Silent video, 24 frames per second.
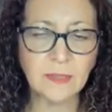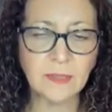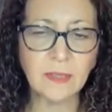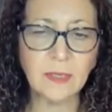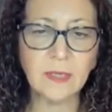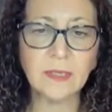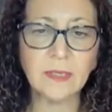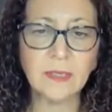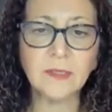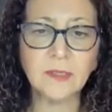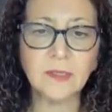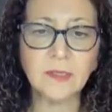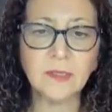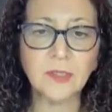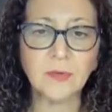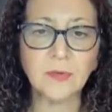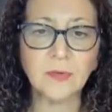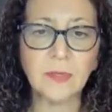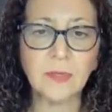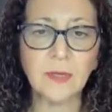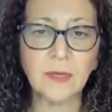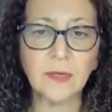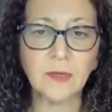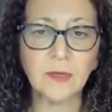in the
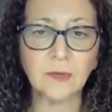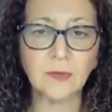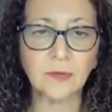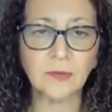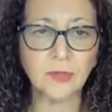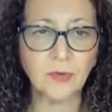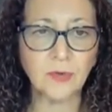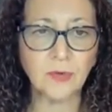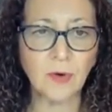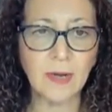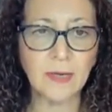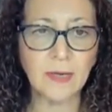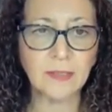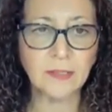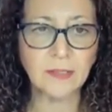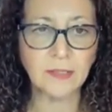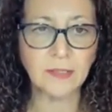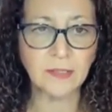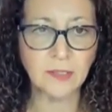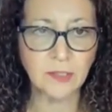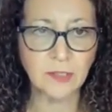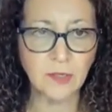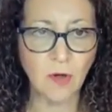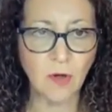industry that you're trying to
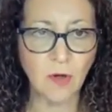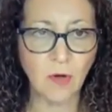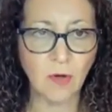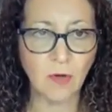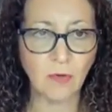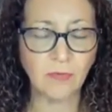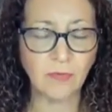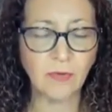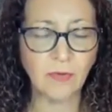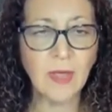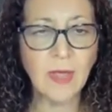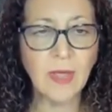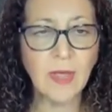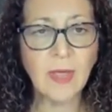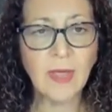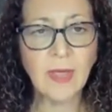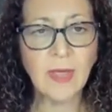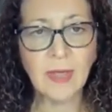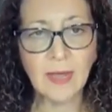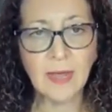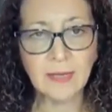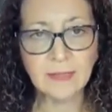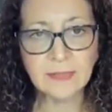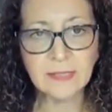solve?
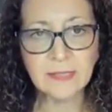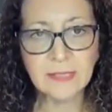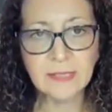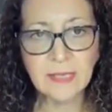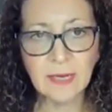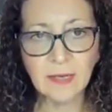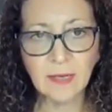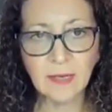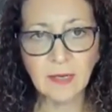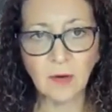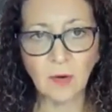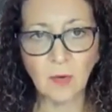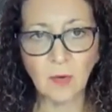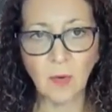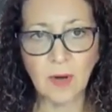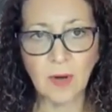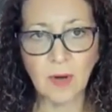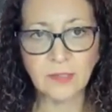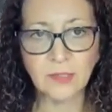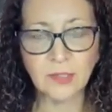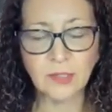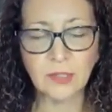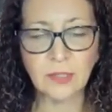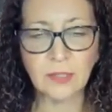And second
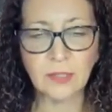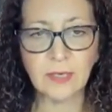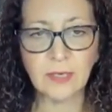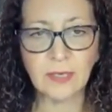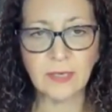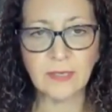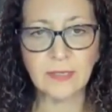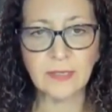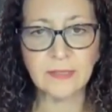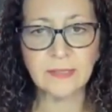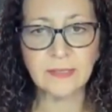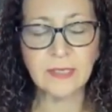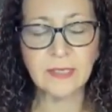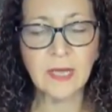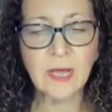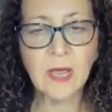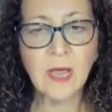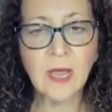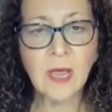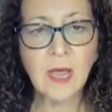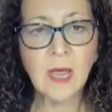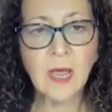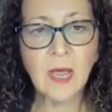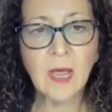question is,
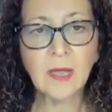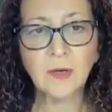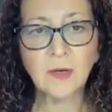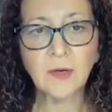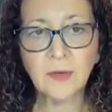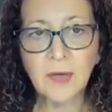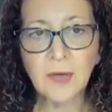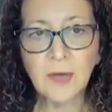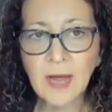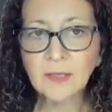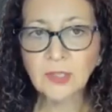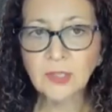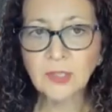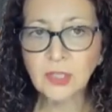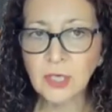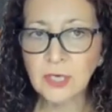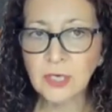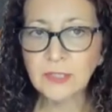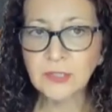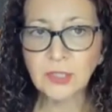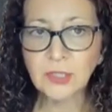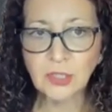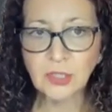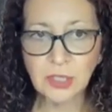you're not
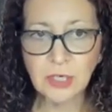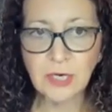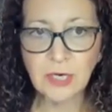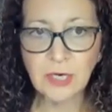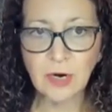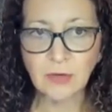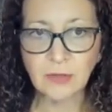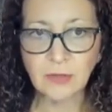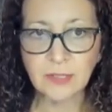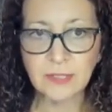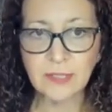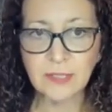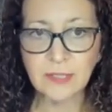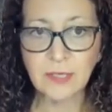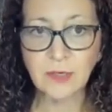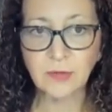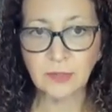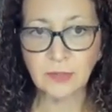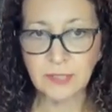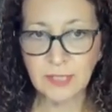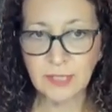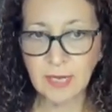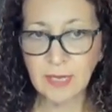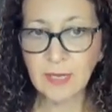just GRC,
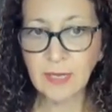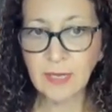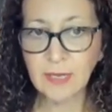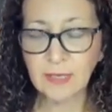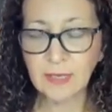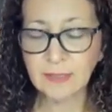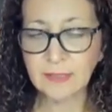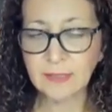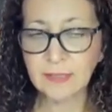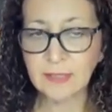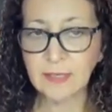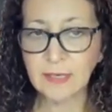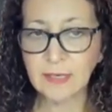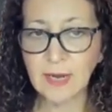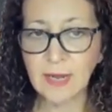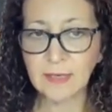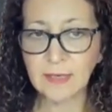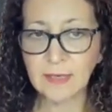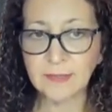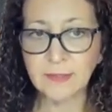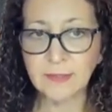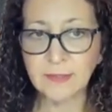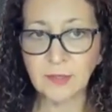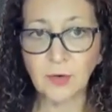you're taking it to the
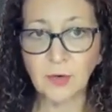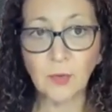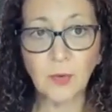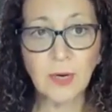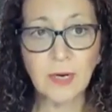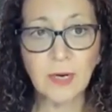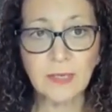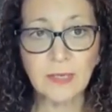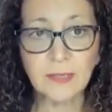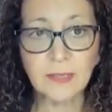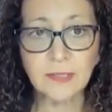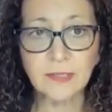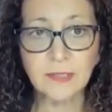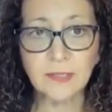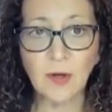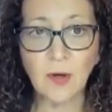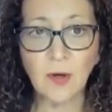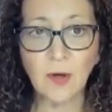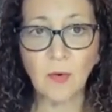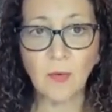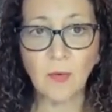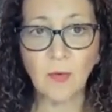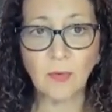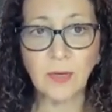next degree.
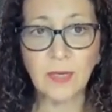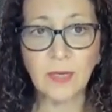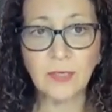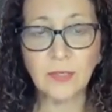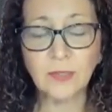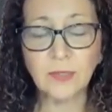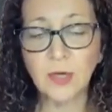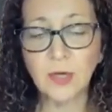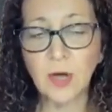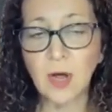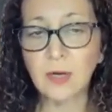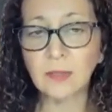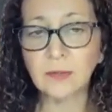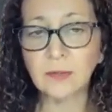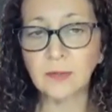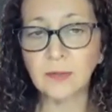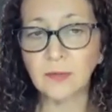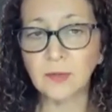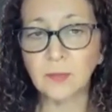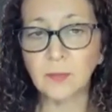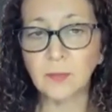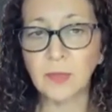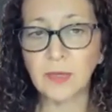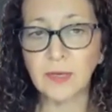So can you talk a
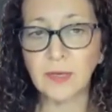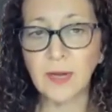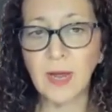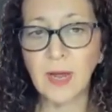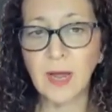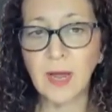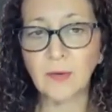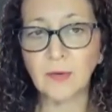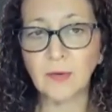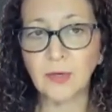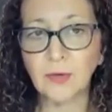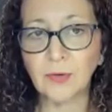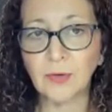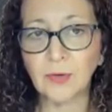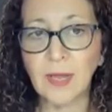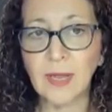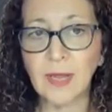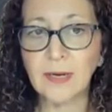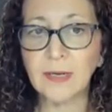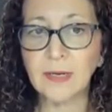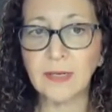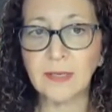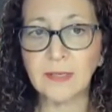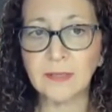little bit how you're
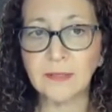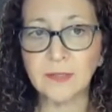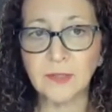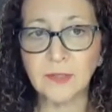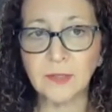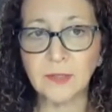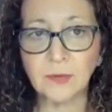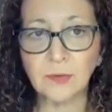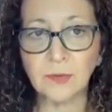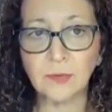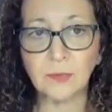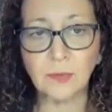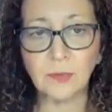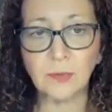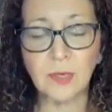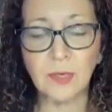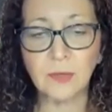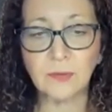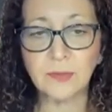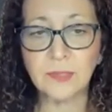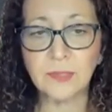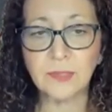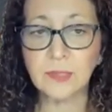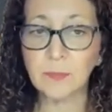getting into,
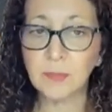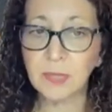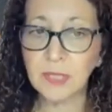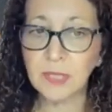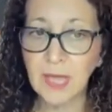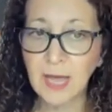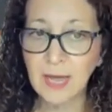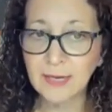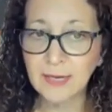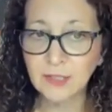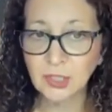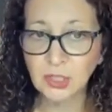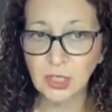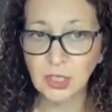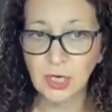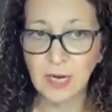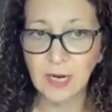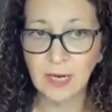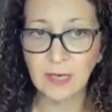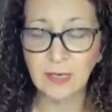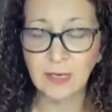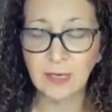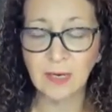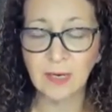supply
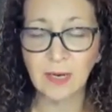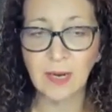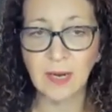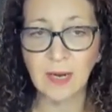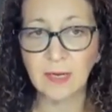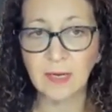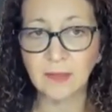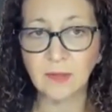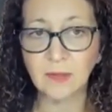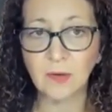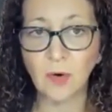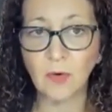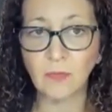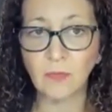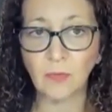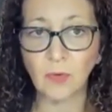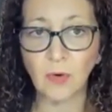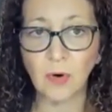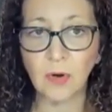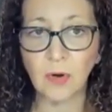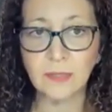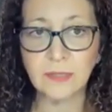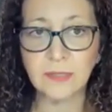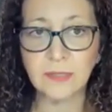chain and overall